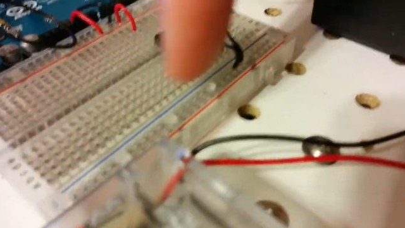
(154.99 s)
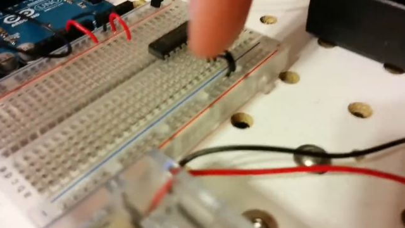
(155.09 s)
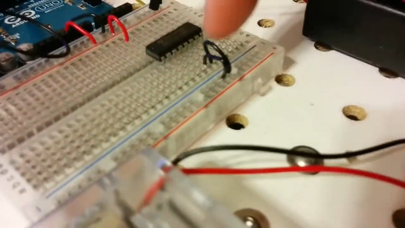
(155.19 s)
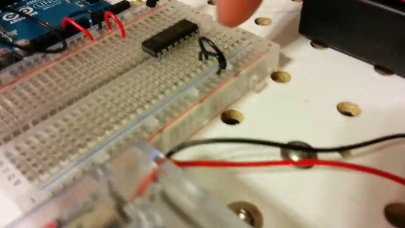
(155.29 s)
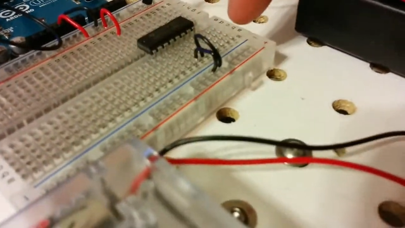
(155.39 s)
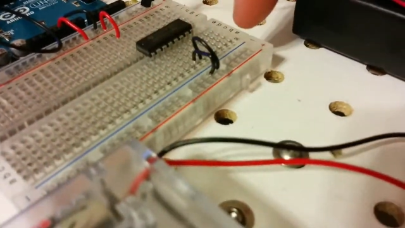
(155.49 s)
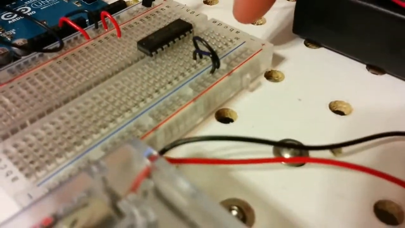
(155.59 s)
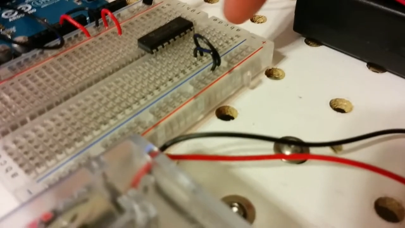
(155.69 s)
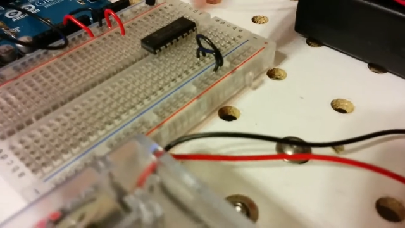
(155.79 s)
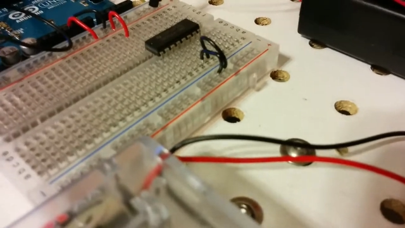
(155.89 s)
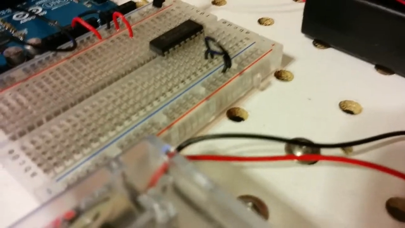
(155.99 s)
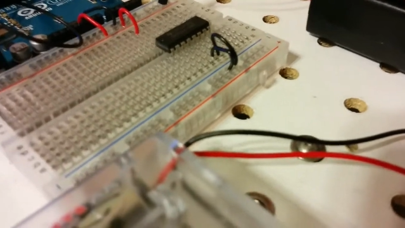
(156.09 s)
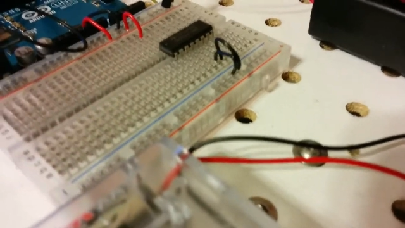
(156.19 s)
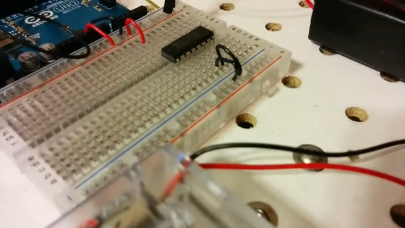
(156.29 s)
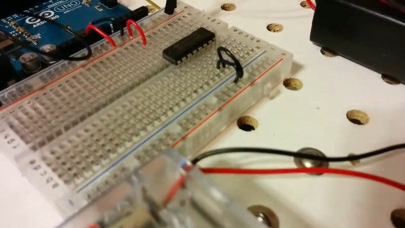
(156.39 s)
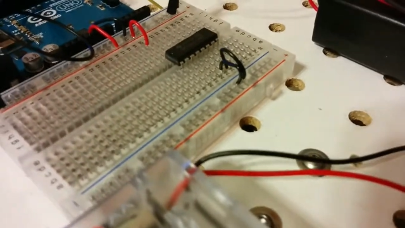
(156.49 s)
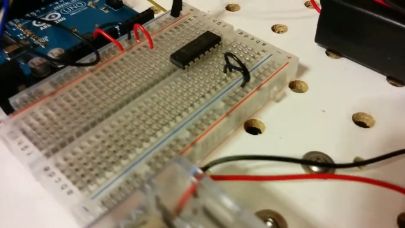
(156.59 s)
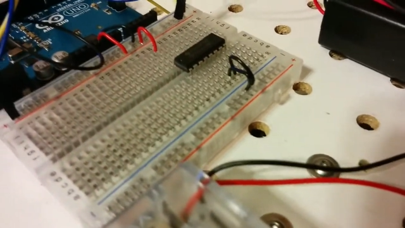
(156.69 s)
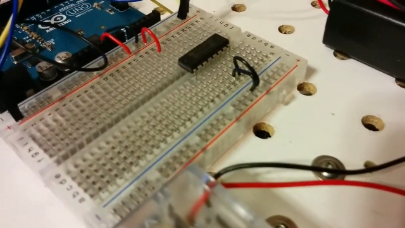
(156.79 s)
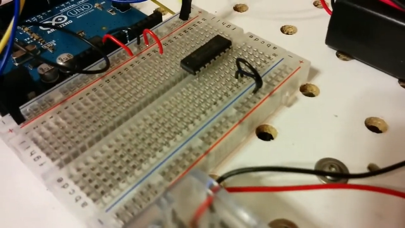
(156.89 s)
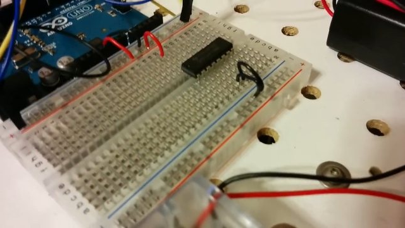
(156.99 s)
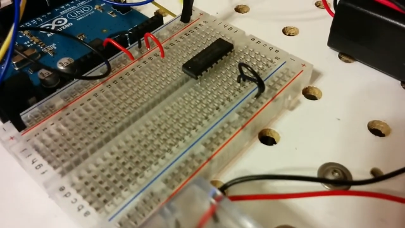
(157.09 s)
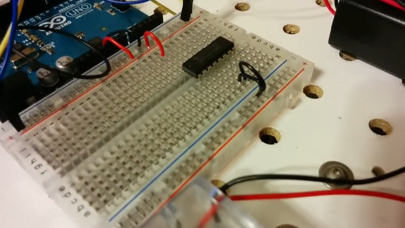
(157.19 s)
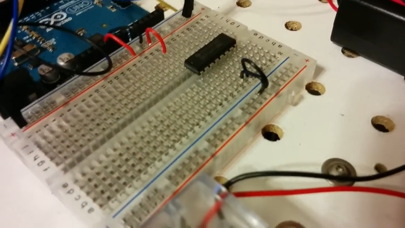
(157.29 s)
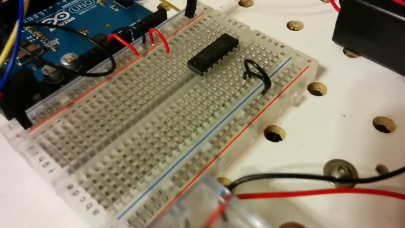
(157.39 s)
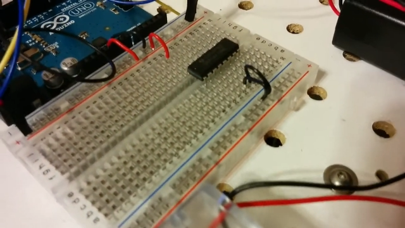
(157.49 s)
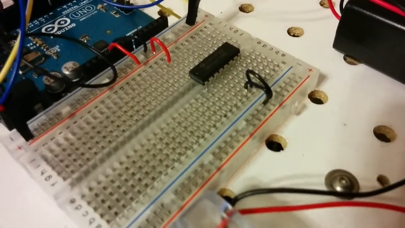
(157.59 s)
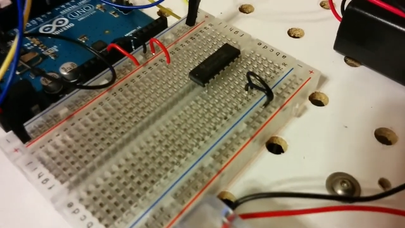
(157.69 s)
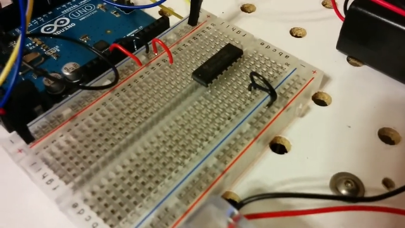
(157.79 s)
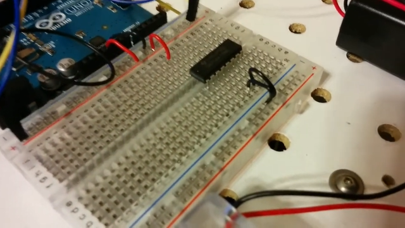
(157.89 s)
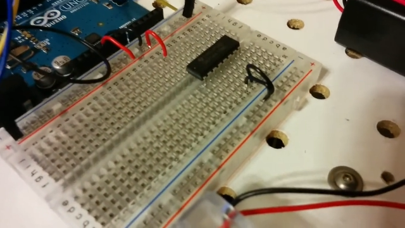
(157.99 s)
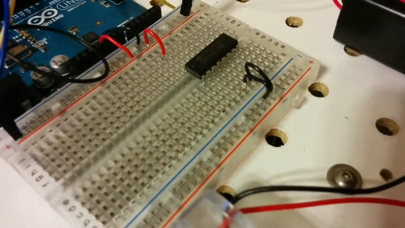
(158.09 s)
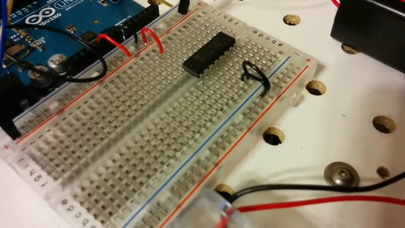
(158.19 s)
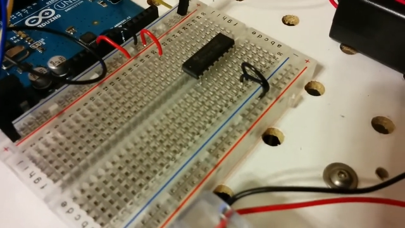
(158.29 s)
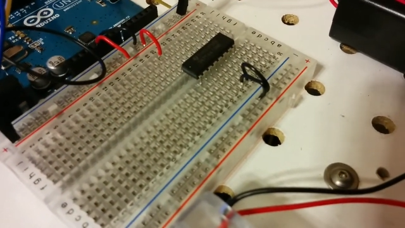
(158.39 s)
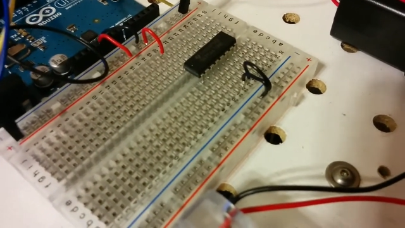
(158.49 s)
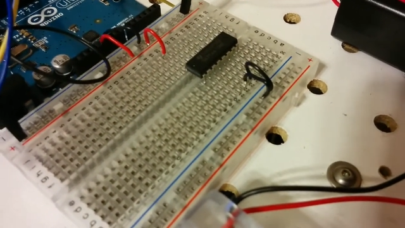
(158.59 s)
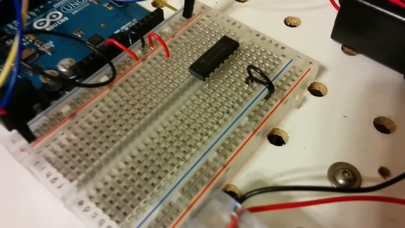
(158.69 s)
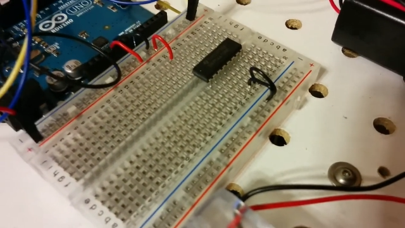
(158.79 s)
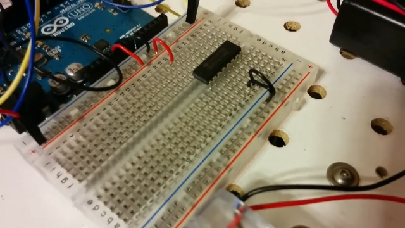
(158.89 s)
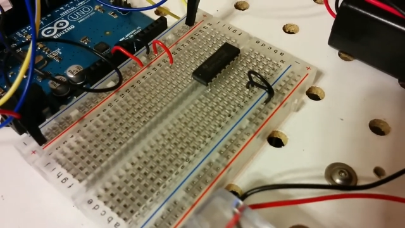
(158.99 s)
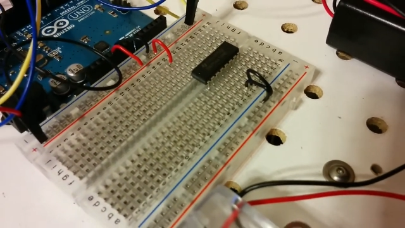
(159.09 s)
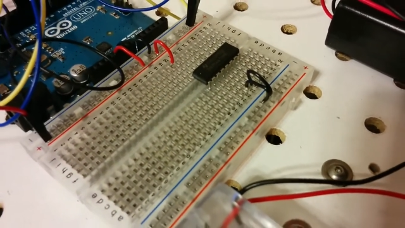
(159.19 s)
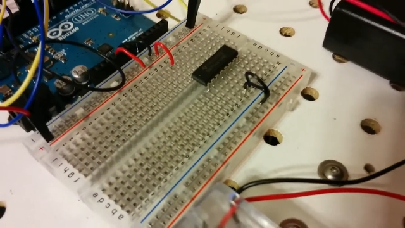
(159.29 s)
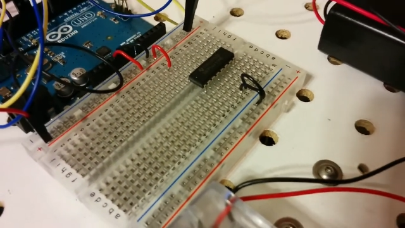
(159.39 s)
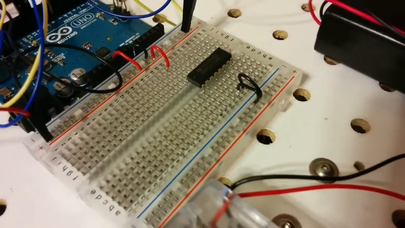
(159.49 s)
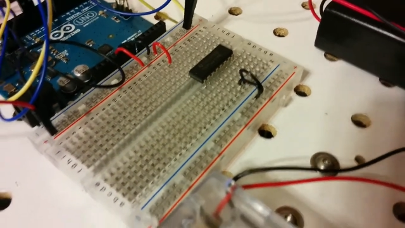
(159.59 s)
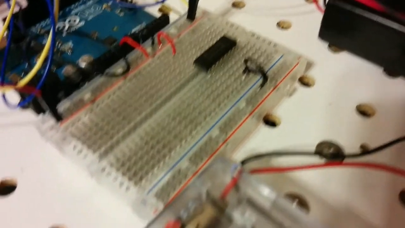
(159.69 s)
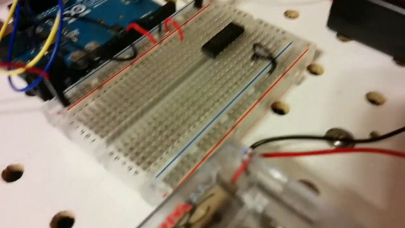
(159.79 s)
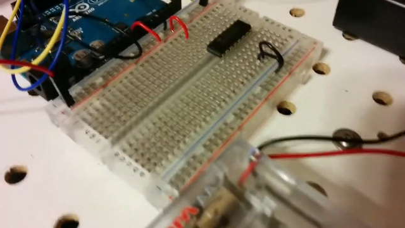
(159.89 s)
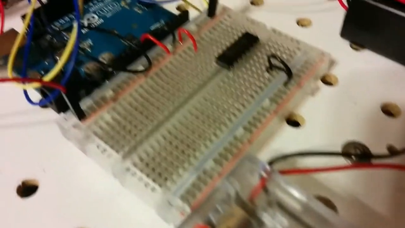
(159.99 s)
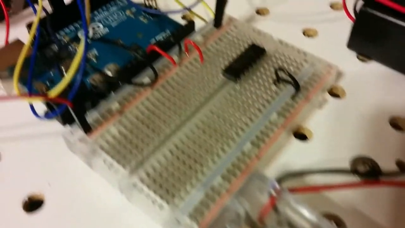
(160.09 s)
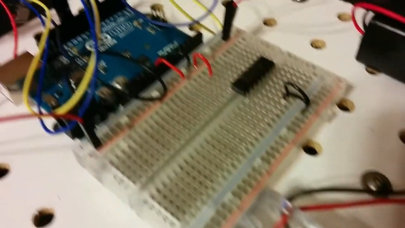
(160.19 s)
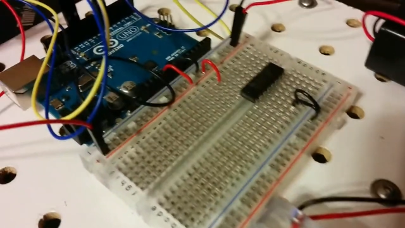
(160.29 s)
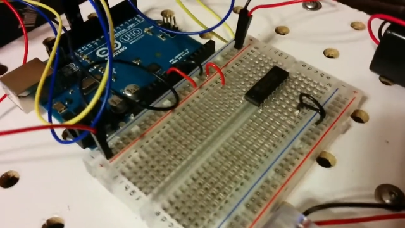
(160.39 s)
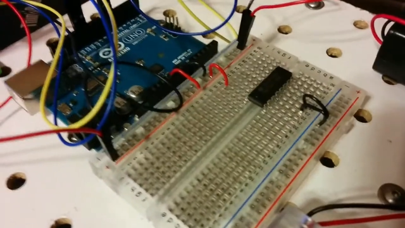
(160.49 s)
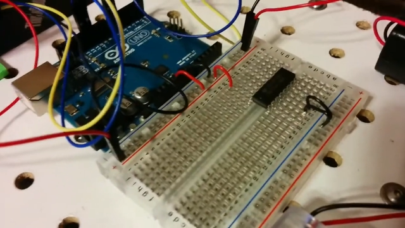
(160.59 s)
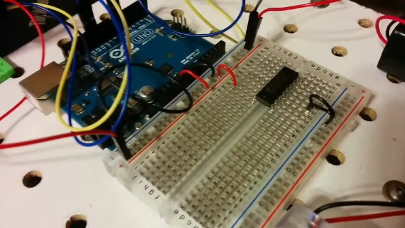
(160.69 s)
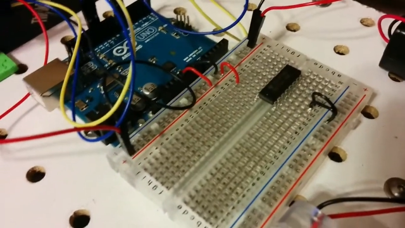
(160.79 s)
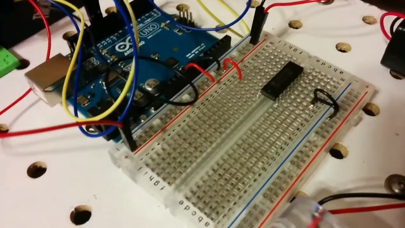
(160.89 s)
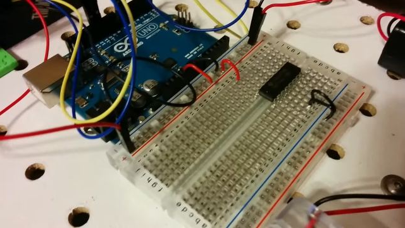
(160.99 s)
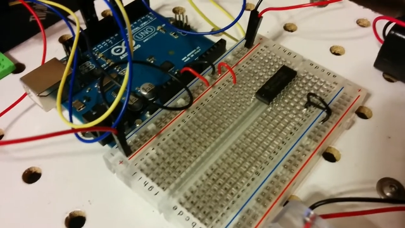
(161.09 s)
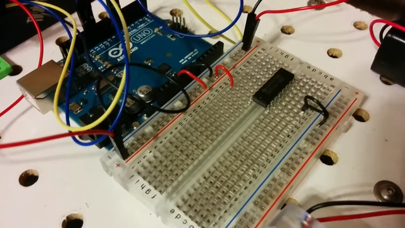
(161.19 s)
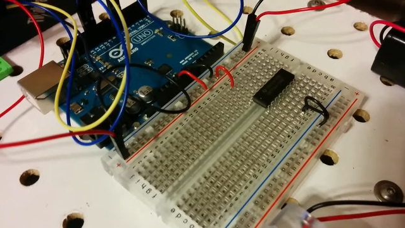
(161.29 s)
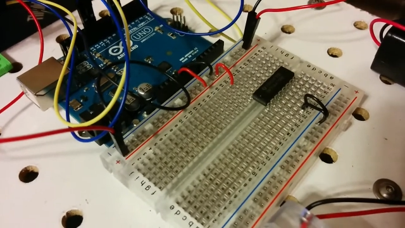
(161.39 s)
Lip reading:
[unreadable: no face in view]